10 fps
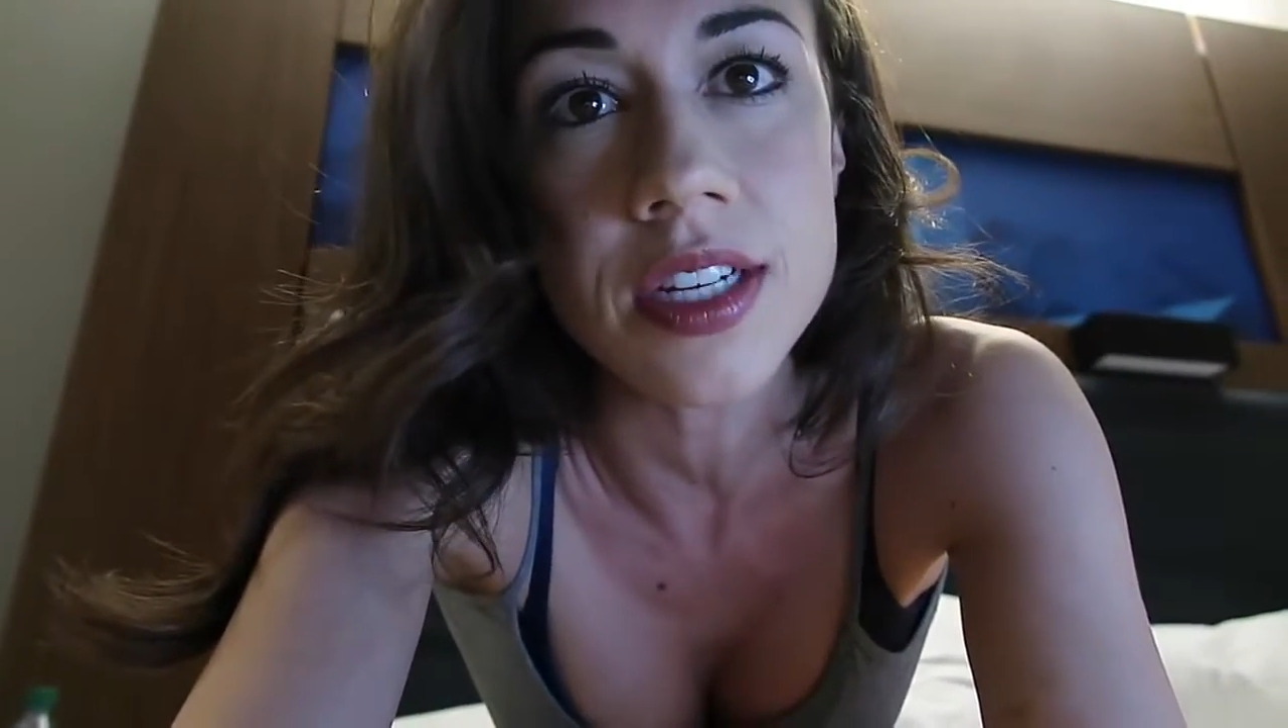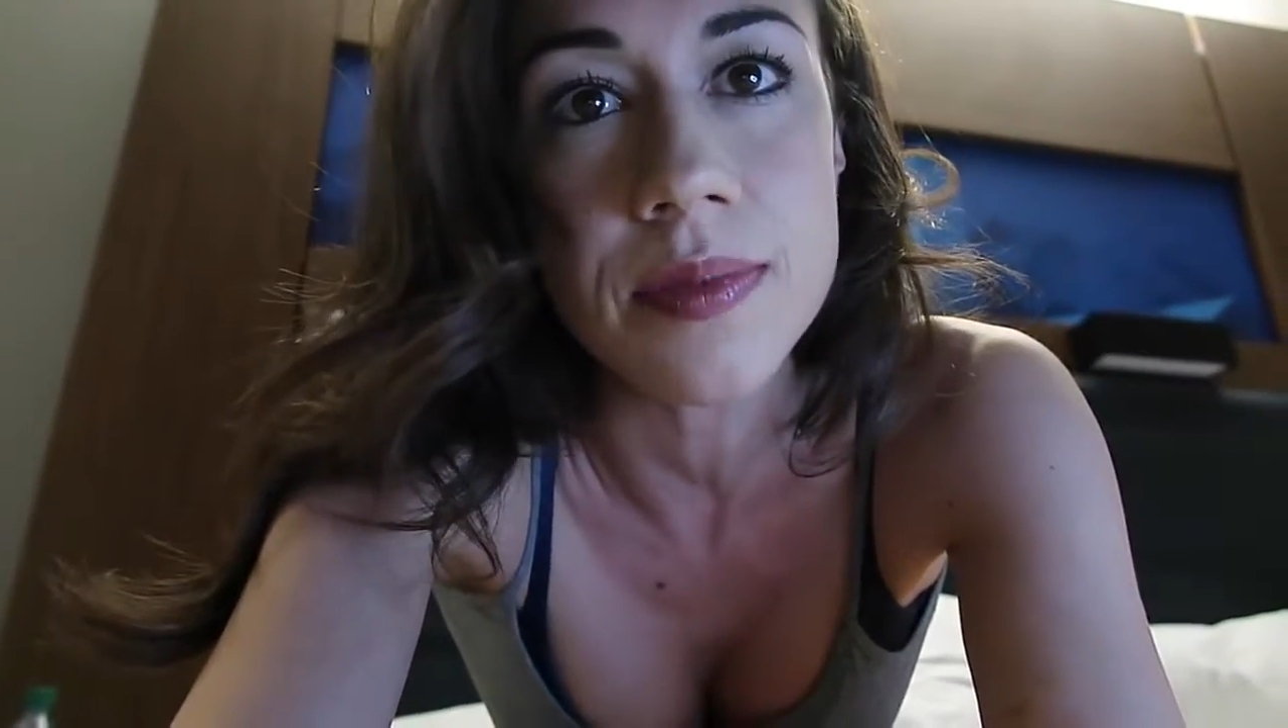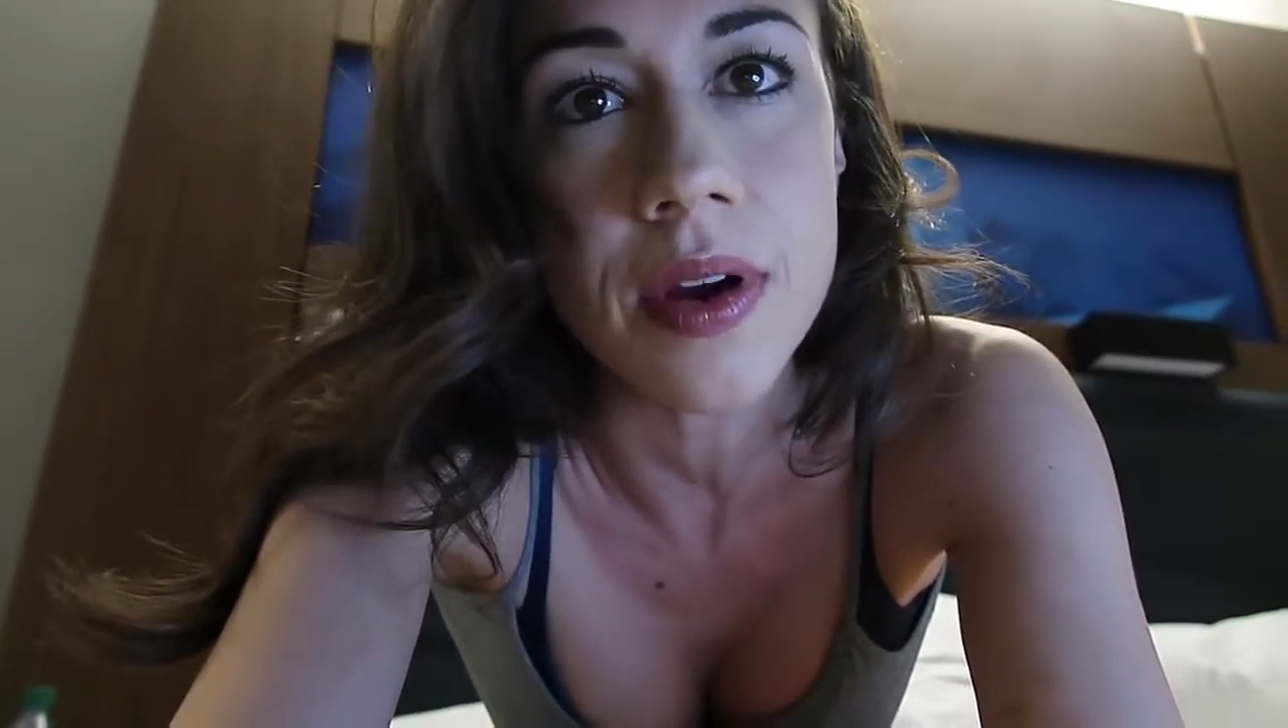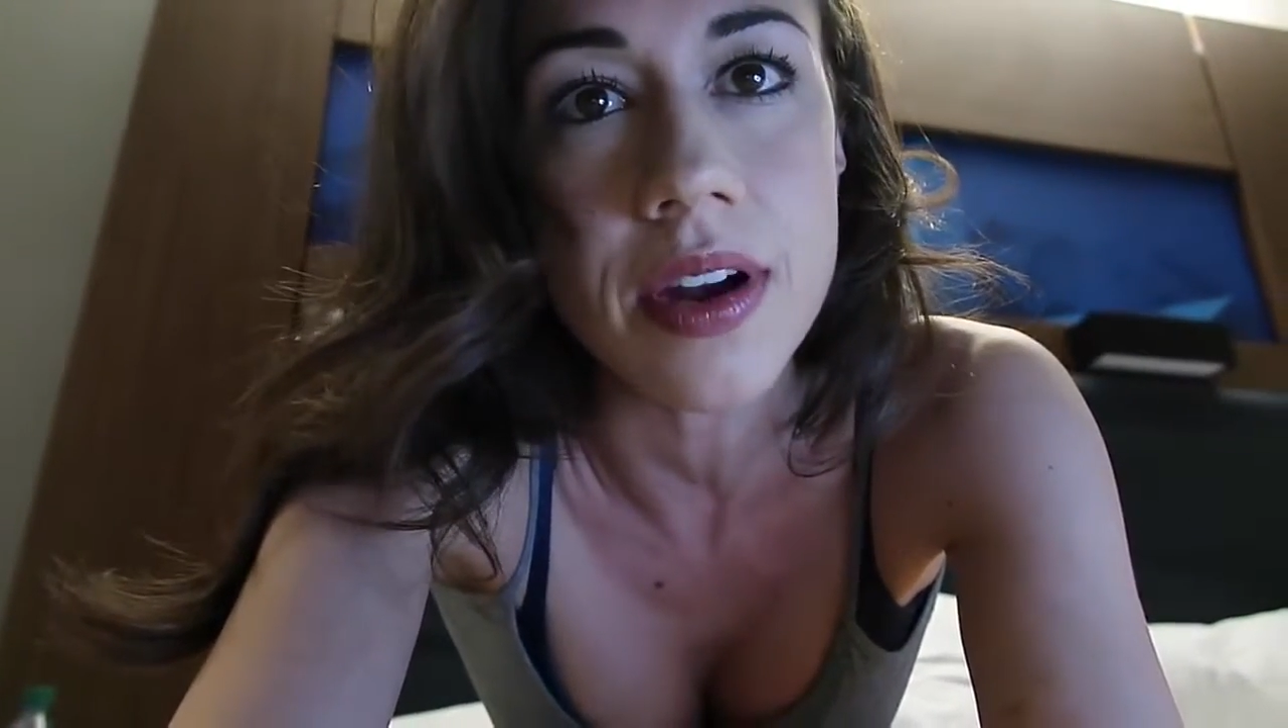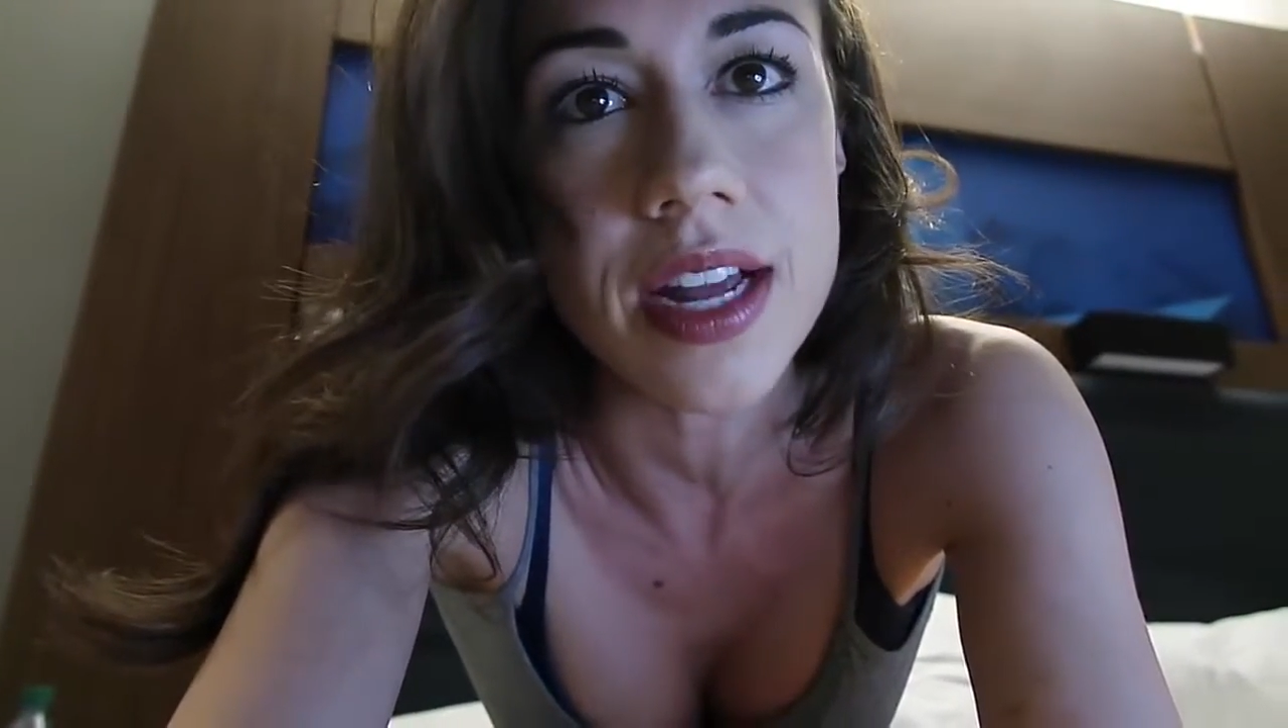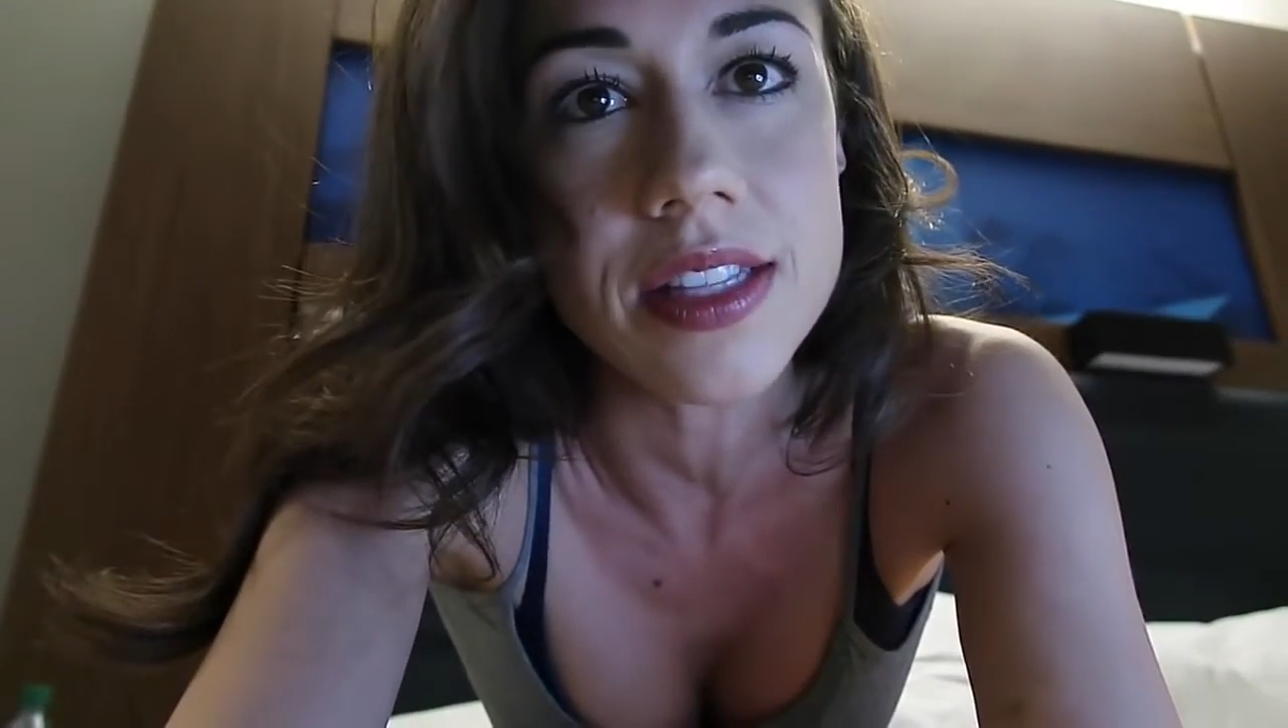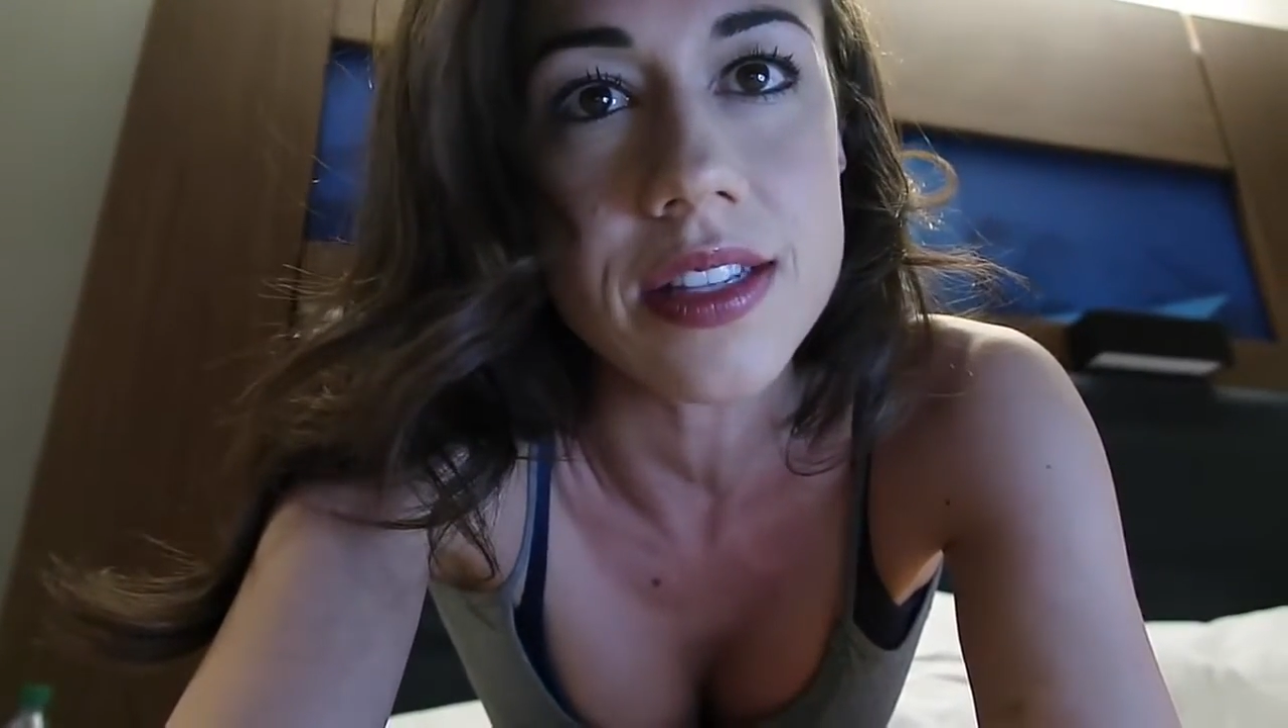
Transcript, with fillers: tomorrow night.